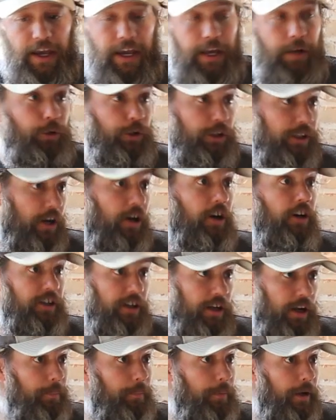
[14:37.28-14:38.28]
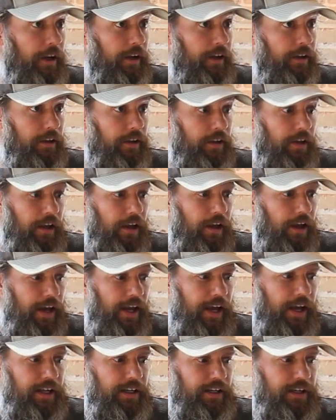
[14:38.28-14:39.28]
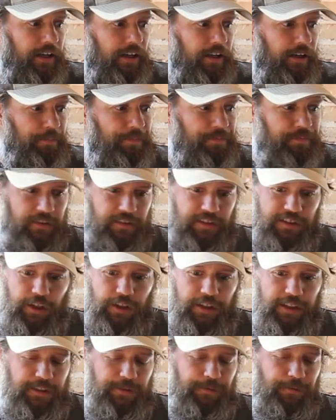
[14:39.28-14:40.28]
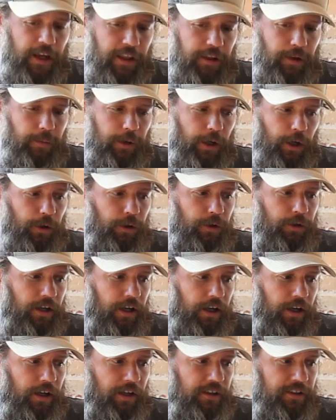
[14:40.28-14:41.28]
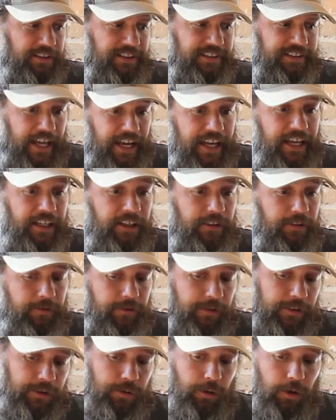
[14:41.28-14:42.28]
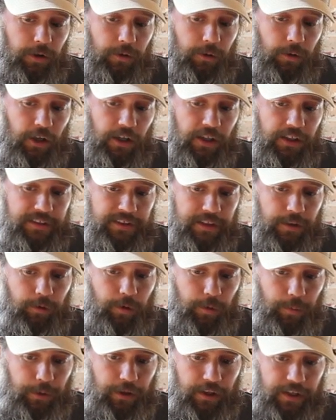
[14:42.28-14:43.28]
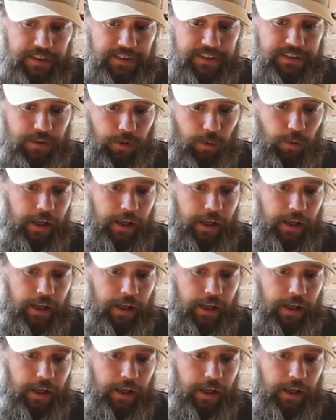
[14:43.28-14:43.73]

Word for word: and really hard to come by. Oh, and uh, so this featherbone uh, stave is what it was that replaced the